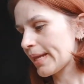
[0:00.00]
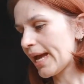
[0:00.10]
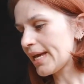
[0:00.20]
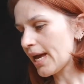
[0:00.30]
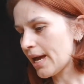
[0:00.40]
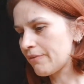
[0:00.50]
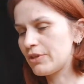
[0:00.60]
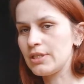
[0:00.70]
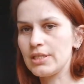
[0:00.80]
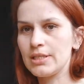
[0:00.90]
I have
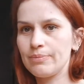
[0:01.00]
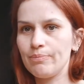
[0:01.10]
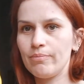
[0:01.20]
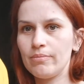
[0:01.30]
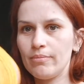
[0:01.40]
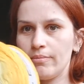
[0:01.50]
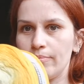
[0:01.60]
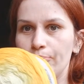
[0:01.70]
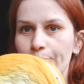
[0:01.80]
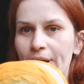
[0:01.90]
this
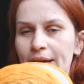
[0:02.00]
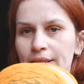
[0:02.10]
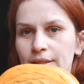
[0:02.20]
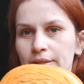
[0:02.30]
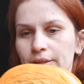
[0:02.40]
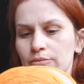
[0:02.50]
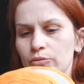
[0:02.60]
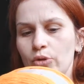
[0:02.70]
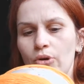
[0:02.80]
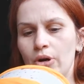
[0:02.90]
bright
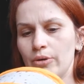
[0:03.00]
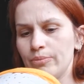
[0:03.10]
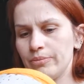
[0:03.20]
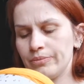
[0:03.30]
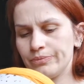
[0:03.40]
or